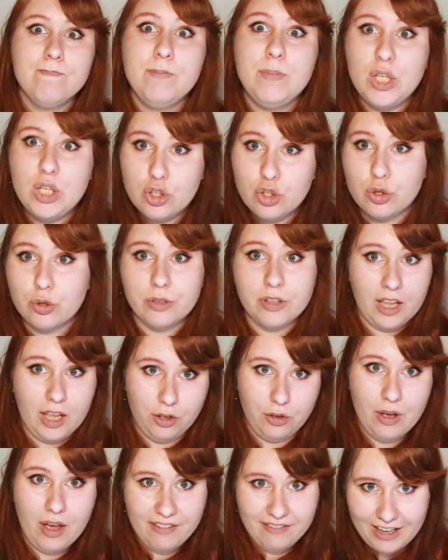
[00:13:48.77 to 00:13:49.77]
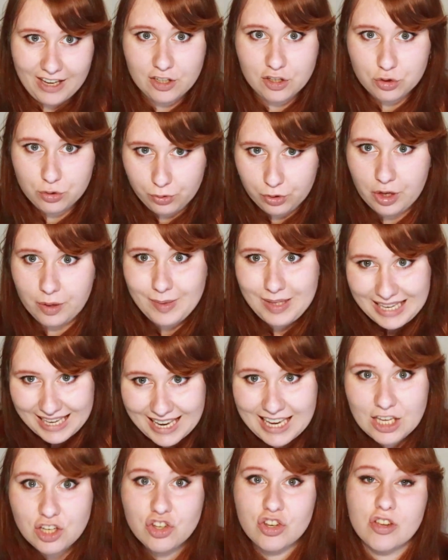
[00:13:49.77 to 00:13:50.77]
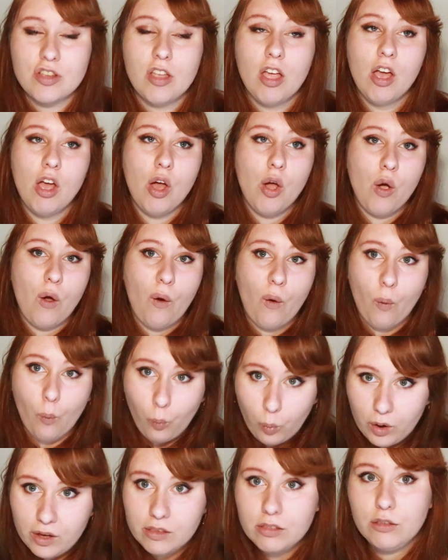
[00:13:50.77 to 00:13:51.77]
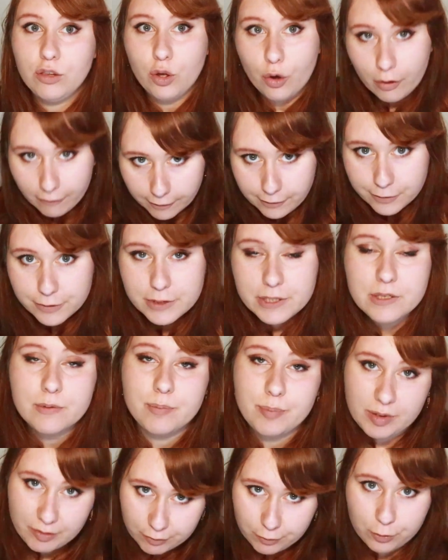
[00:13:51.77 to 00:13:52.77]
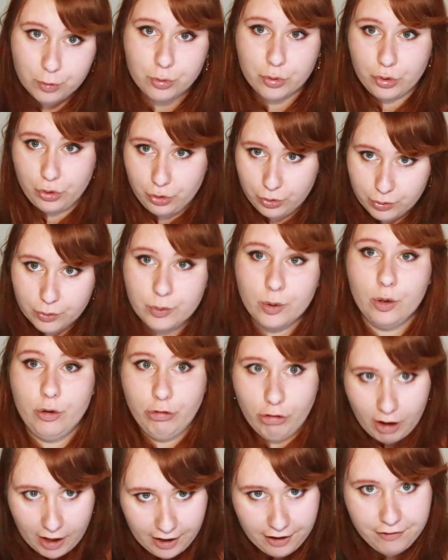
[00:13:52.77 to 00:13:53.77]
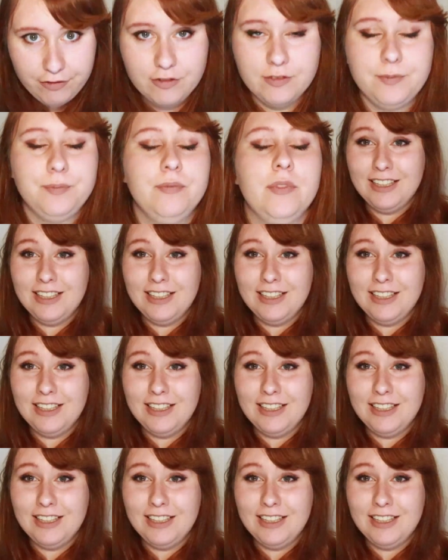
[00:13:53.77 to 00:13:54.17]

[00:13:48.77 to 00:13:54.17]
be sure that you have actual communication with your host before you arrive.